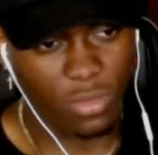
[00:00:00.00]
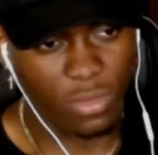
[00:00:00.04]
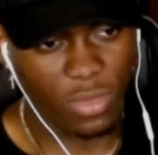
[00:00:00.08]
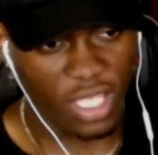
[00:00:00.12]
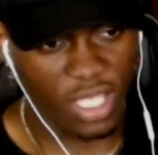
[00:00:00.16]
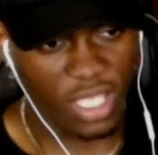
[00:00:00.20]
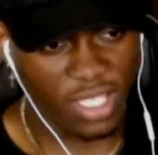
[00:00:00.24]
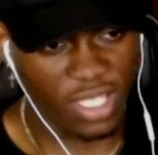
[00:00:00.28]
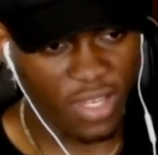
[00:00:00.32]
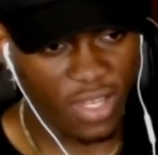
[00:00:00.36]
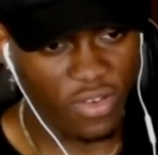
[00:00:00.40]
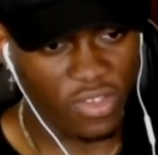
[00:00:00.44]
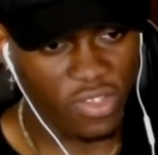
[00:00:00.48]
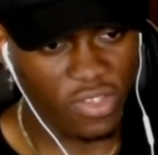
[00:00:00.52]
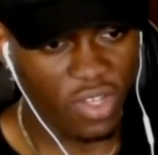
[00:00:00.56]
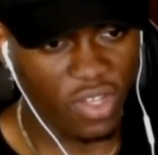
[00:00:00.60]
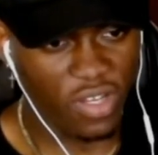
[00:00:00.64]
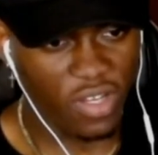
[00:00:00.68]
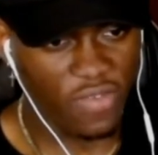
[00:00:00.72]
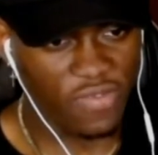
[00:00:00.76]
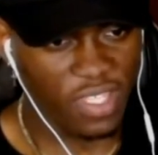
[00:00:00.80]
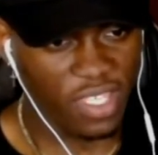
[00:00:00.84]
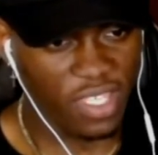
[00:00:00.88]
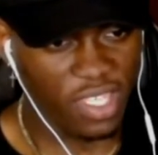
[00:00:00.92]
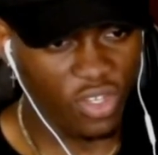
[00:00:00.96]
A zero is not
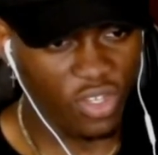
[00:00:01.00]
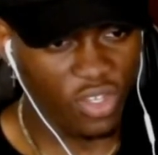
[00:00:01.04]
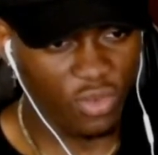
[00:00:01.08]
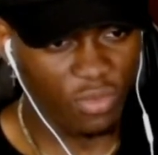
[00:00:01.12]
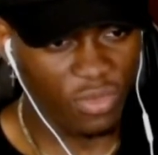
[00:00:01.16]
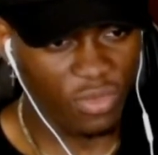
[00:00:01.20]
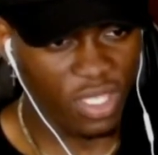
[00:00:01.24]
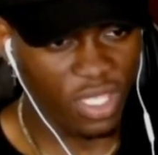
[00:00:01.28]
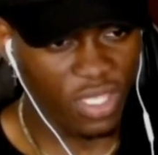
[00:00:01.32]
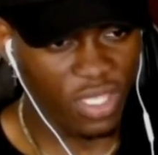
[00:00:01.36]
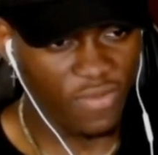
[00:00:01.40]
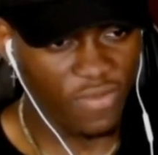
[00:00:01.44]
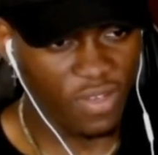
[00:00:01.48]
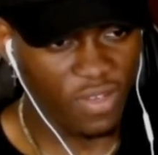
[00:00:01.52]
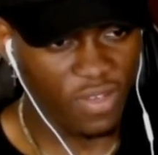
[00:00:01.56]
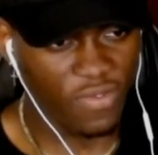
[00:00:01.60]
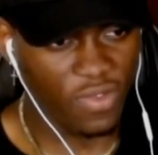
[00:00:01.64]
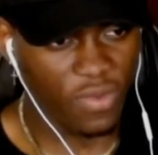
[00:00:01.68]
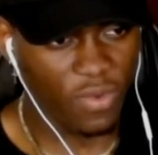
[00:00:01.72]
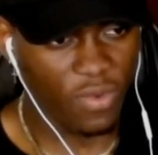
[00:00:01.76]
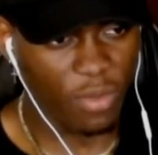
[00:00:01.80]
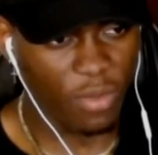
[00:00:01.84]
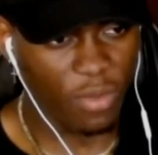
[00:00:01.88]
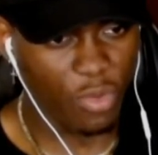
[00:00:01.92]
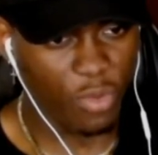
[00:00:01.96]
enough to kill me, even if
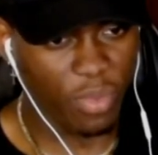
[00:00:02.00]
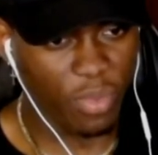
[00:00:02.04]
you are more